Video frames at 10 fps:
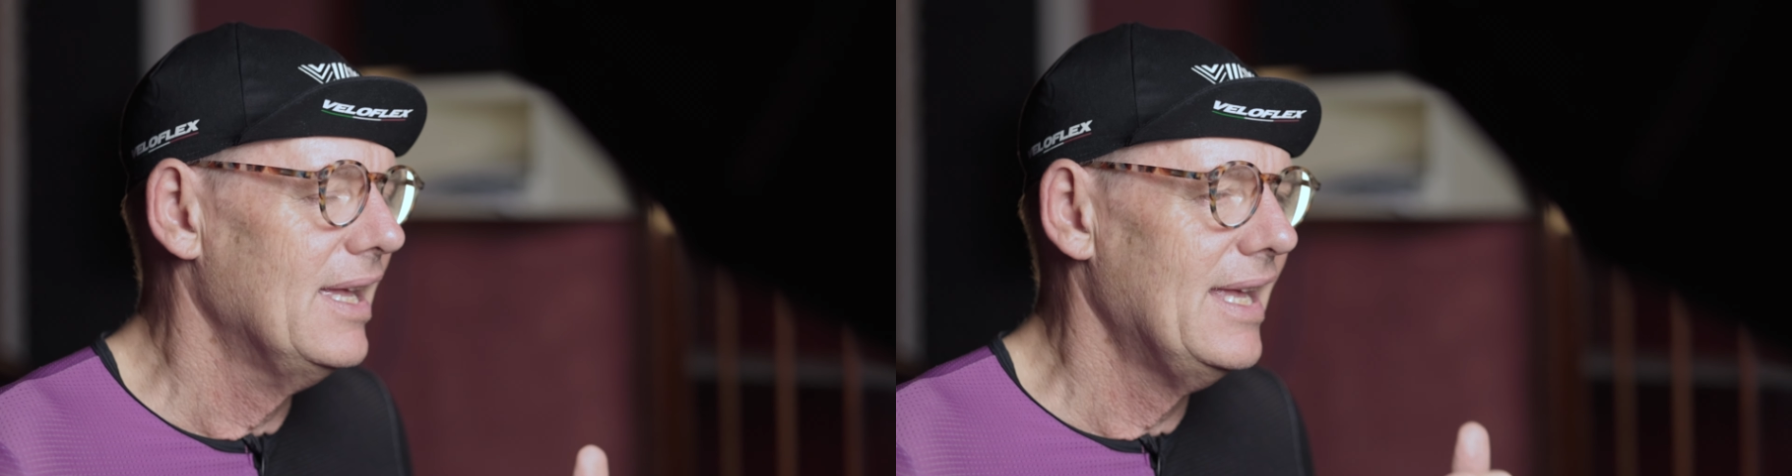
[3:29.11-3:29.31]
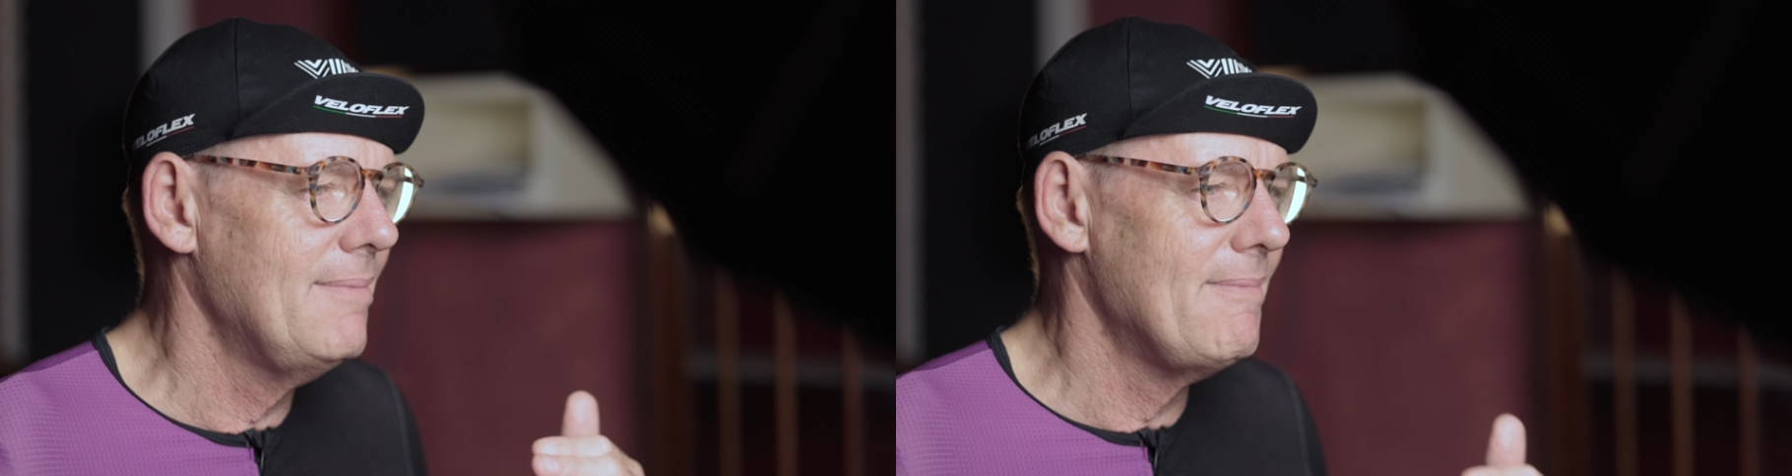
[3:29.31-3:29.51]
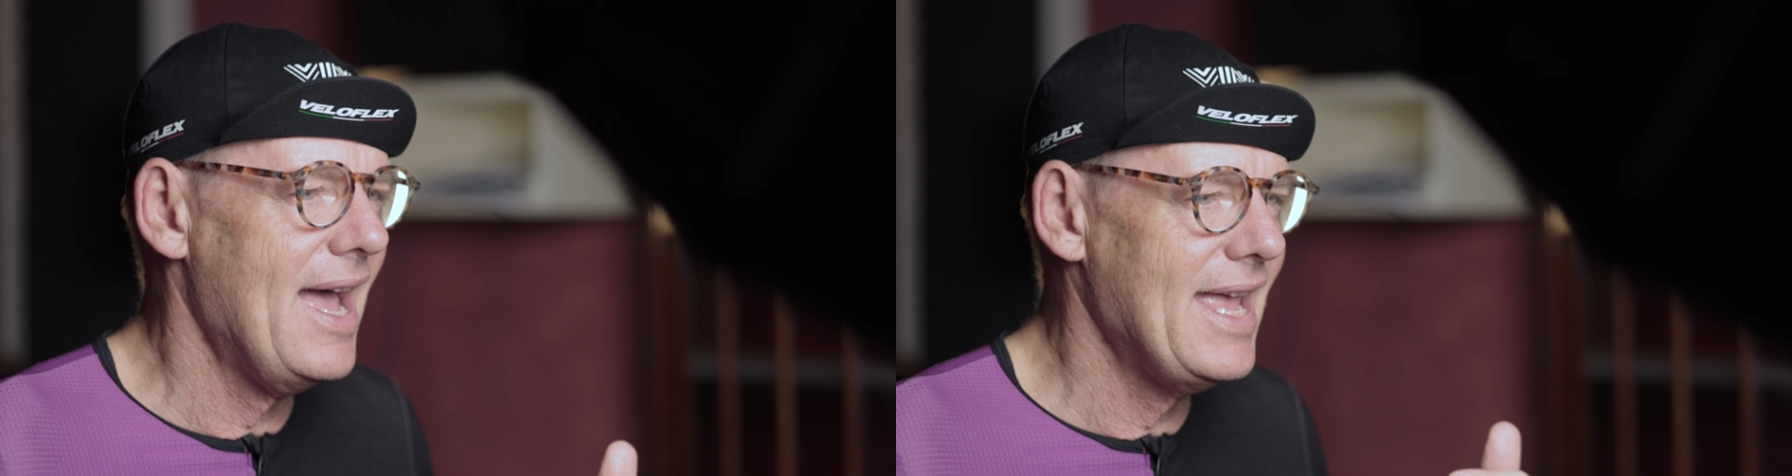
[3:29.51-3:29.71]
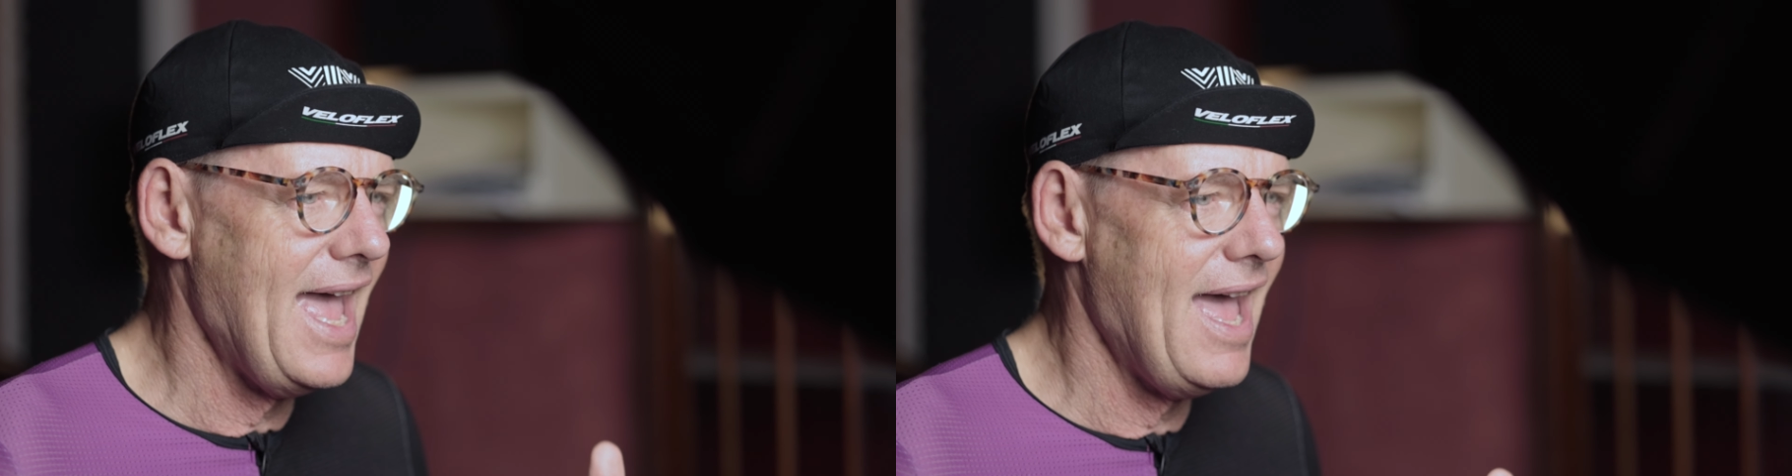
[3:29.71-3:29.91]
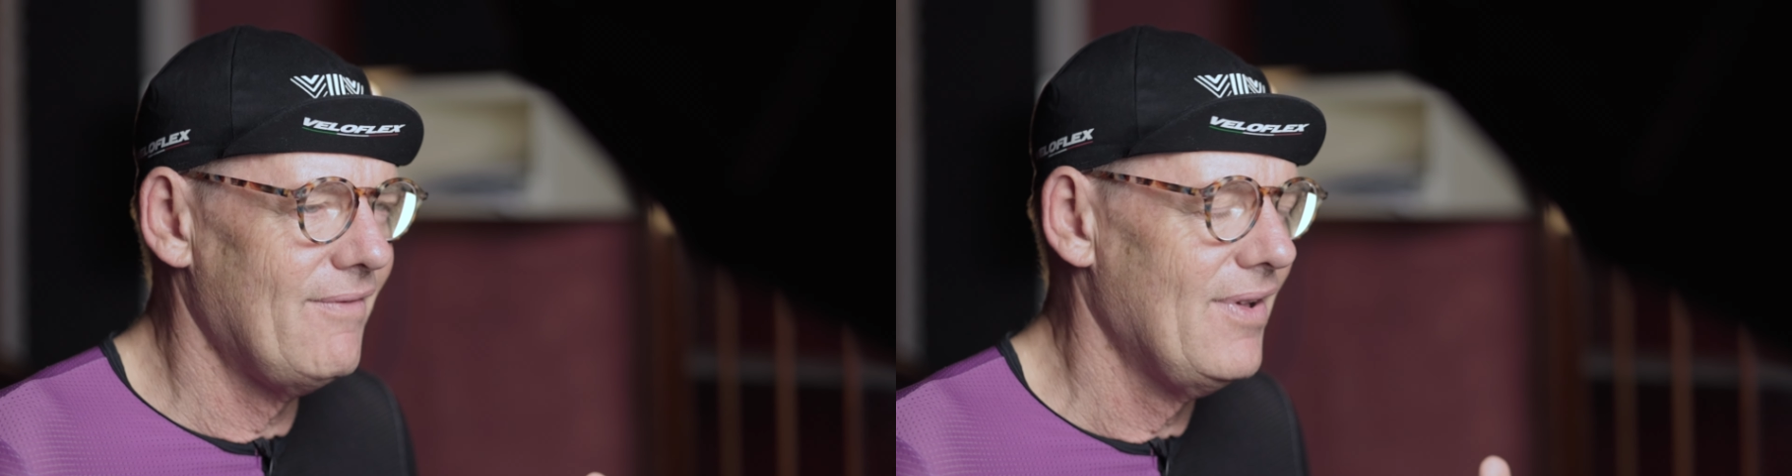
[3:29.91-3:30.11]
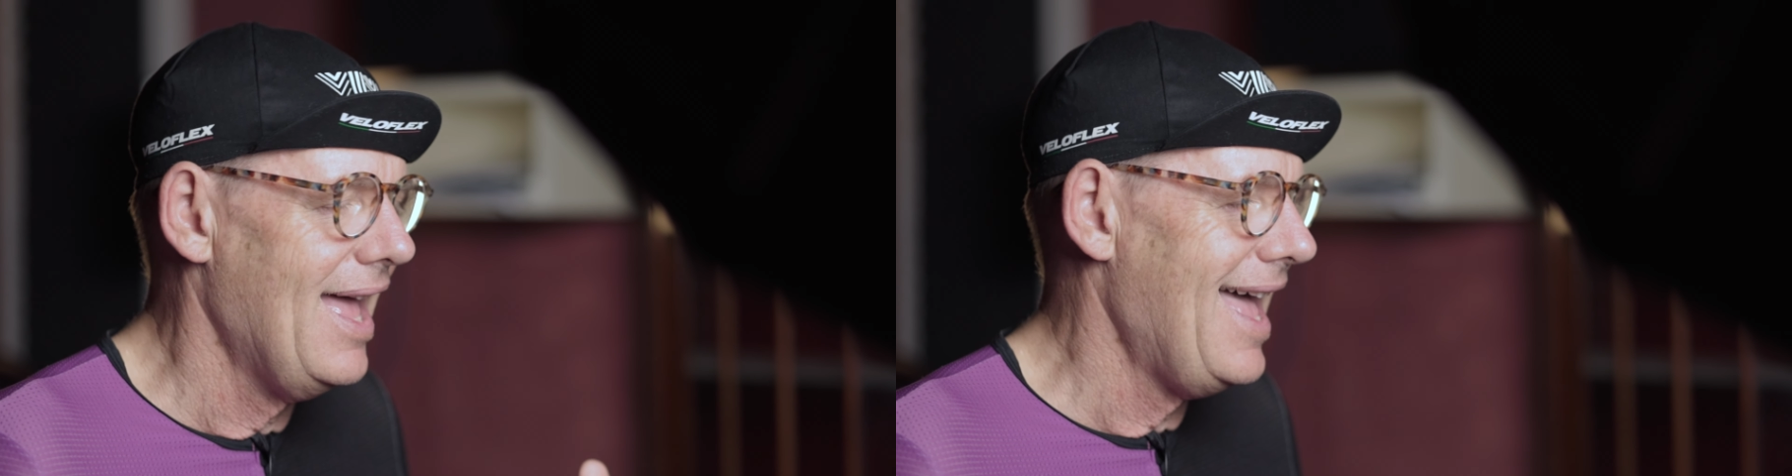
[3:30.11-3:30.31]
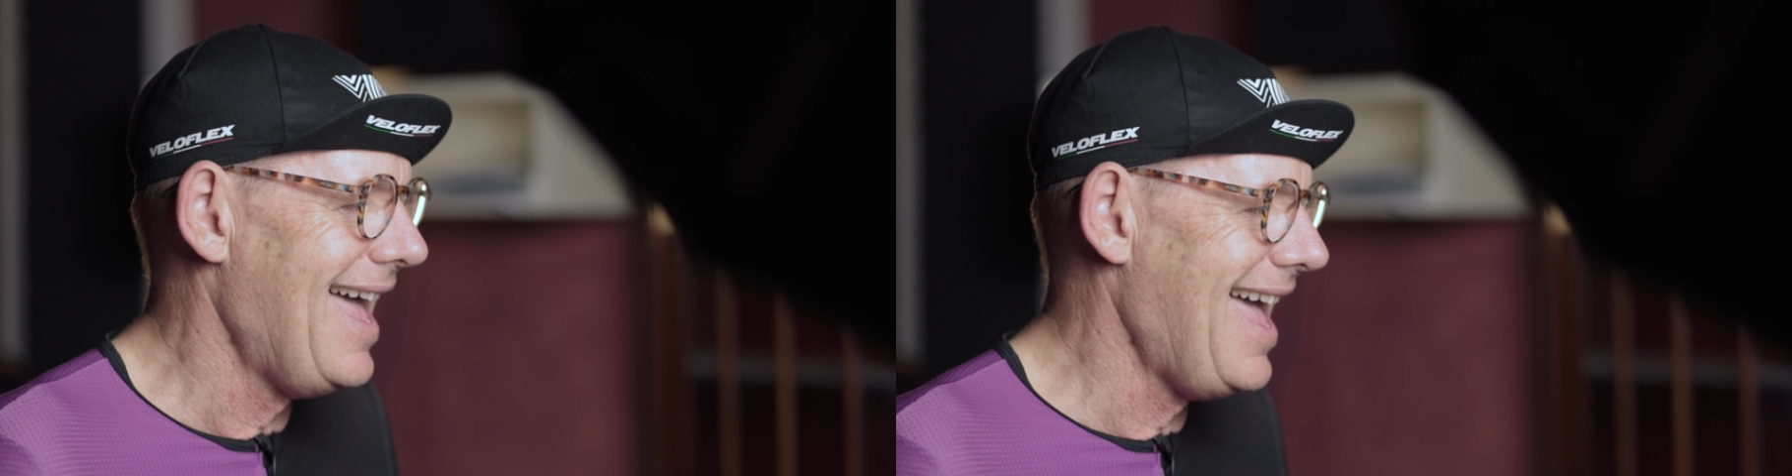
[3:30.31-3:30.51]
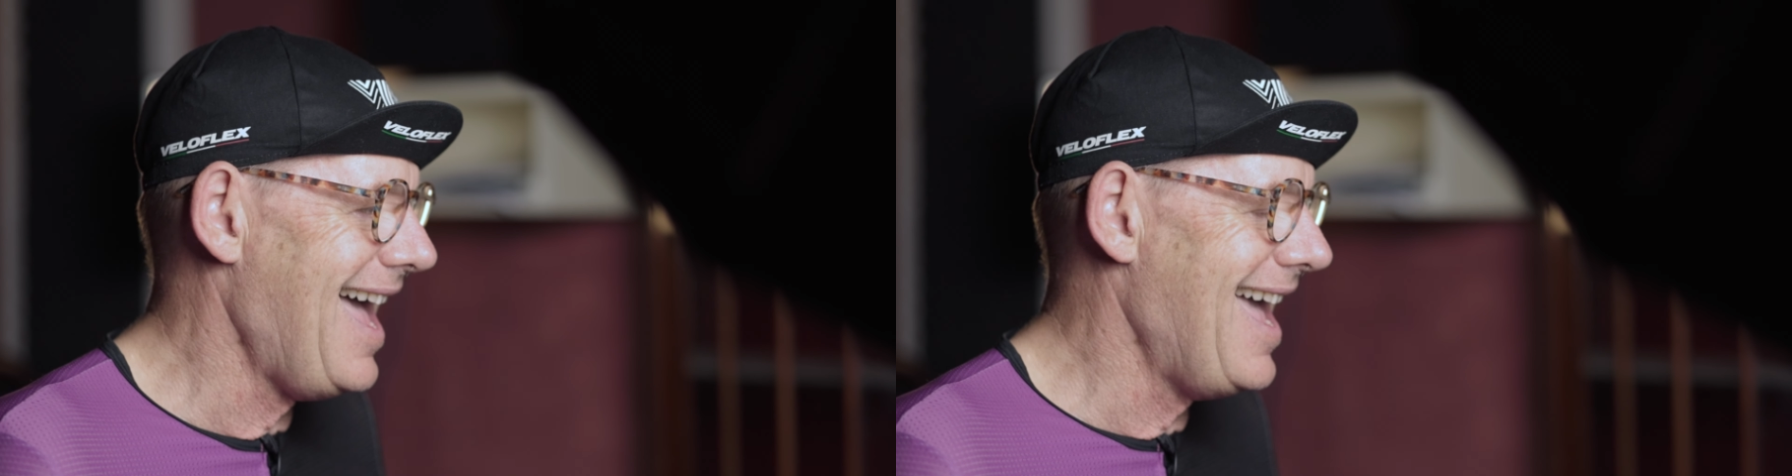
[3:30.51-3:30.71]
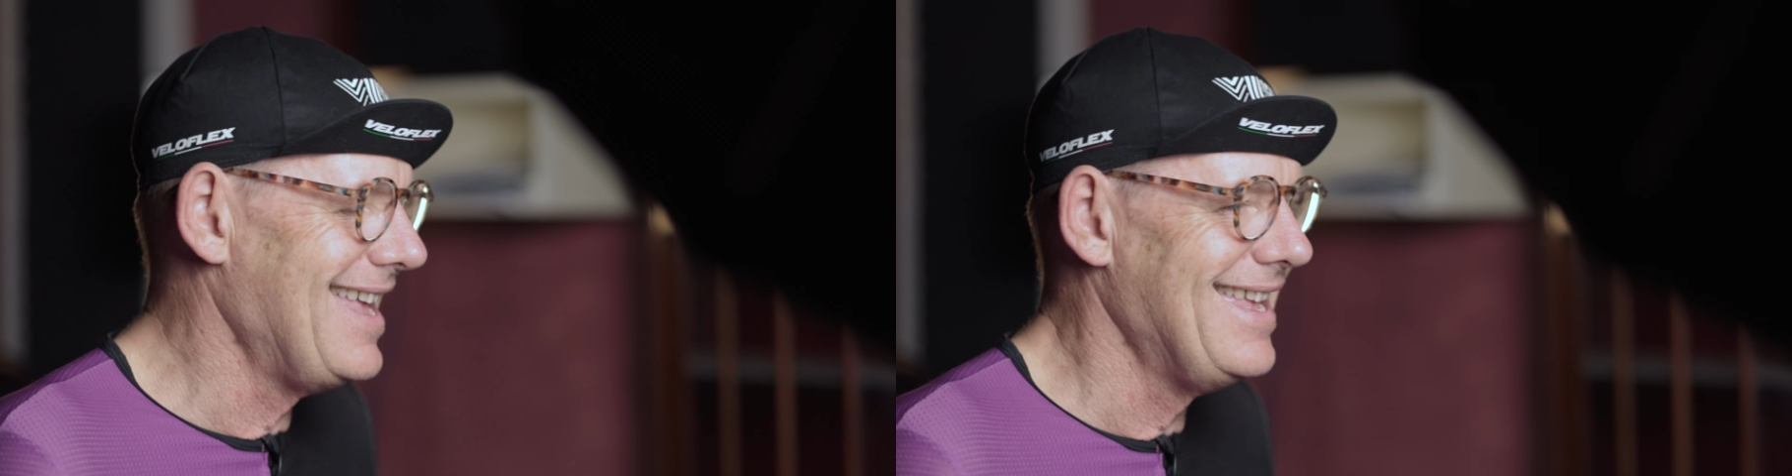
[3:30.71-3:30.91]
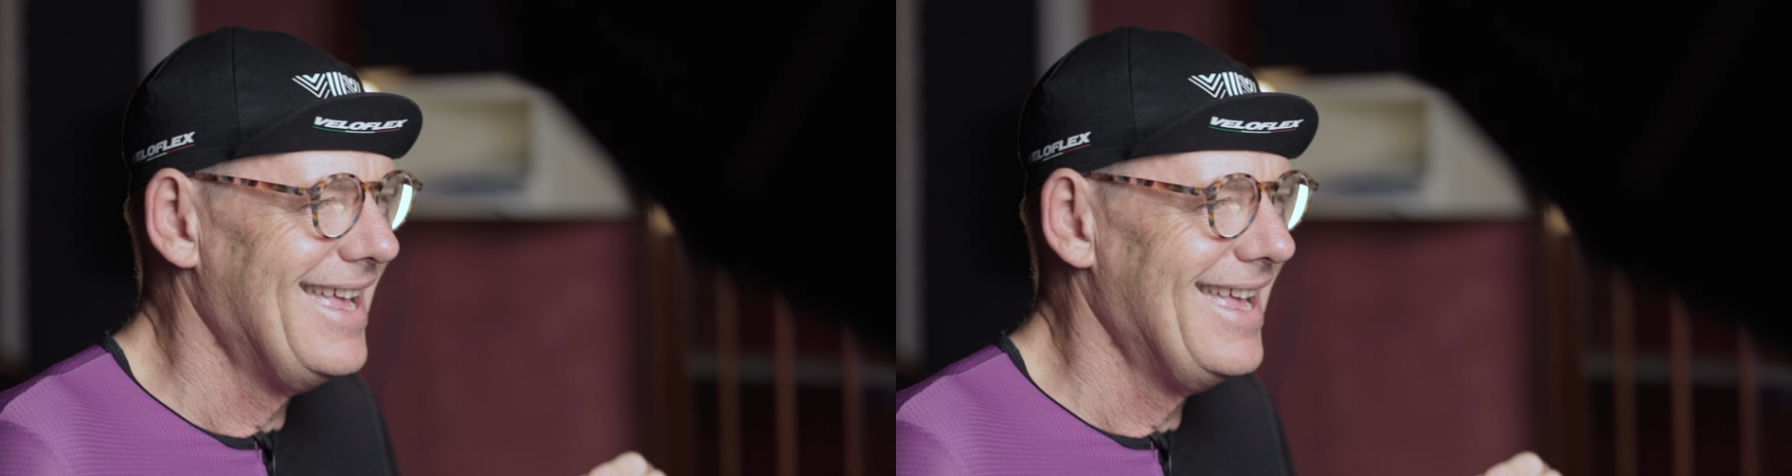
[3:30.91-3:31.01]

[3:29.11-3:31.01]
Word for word: he may have a